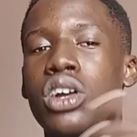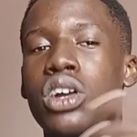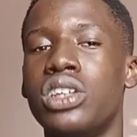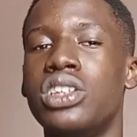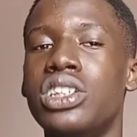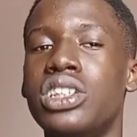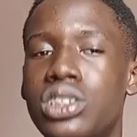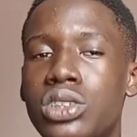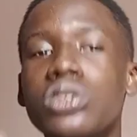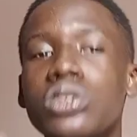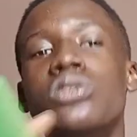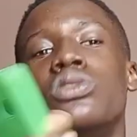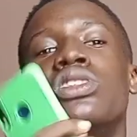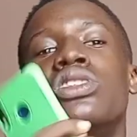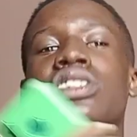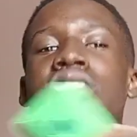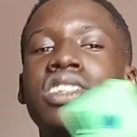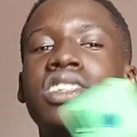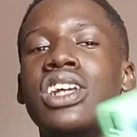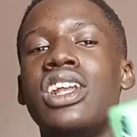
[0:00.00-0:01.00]
Did you do
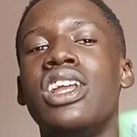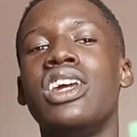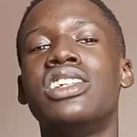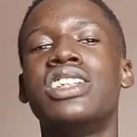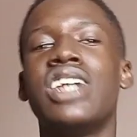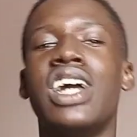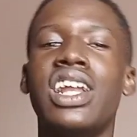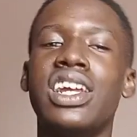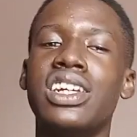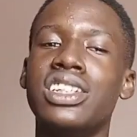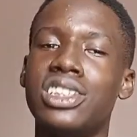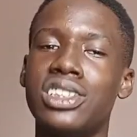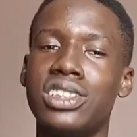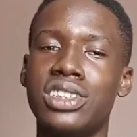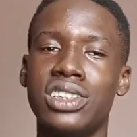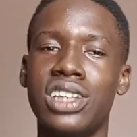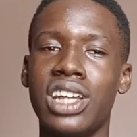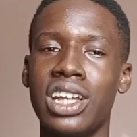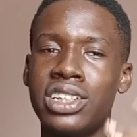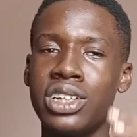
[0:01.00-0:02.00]
the Stealer challenge?
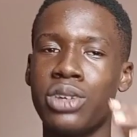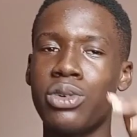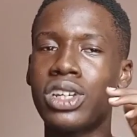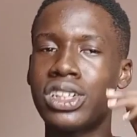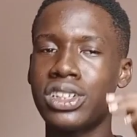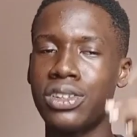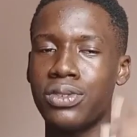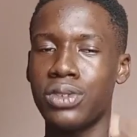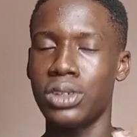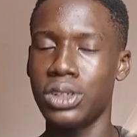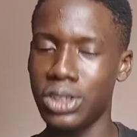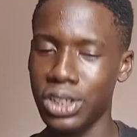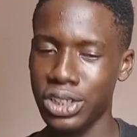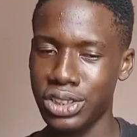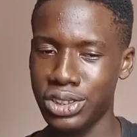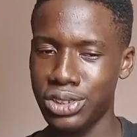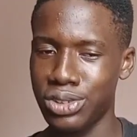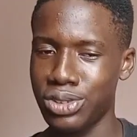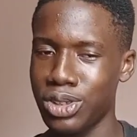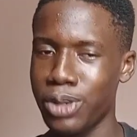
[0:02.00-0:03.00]
That's a question for you. Just
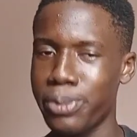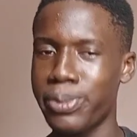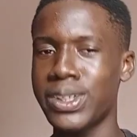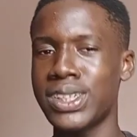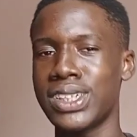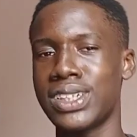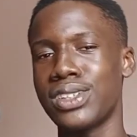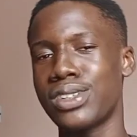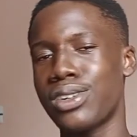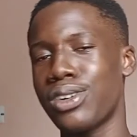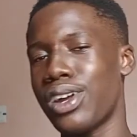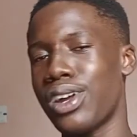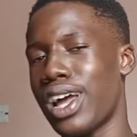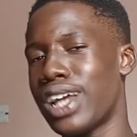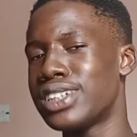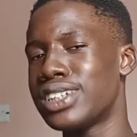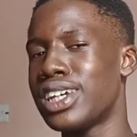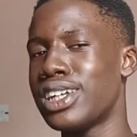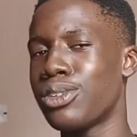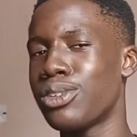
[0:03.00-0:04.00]
drop it and
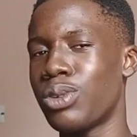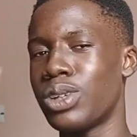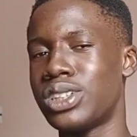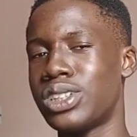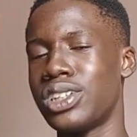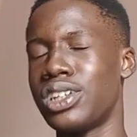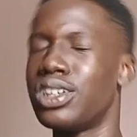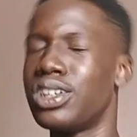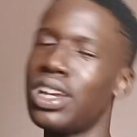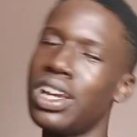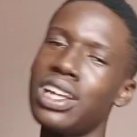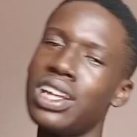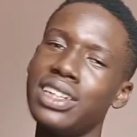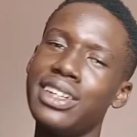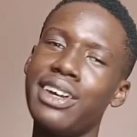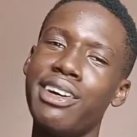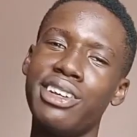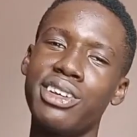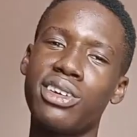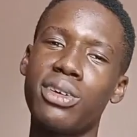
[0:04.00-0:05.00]
answer the question
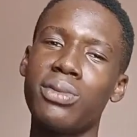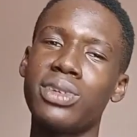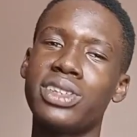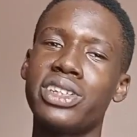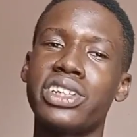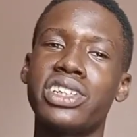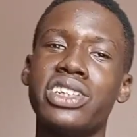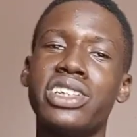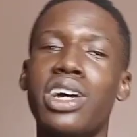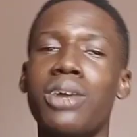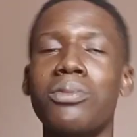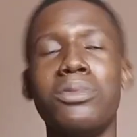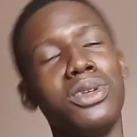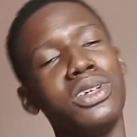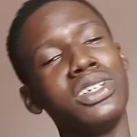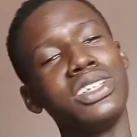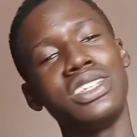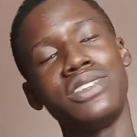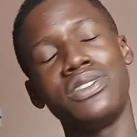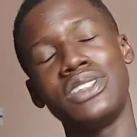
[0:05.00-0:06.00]
down in the comment section down below
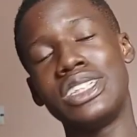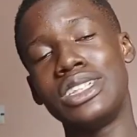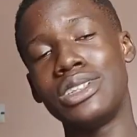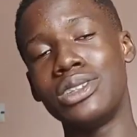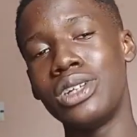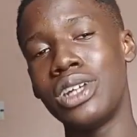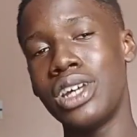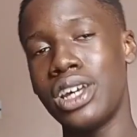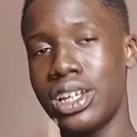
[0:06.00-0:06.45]
this video.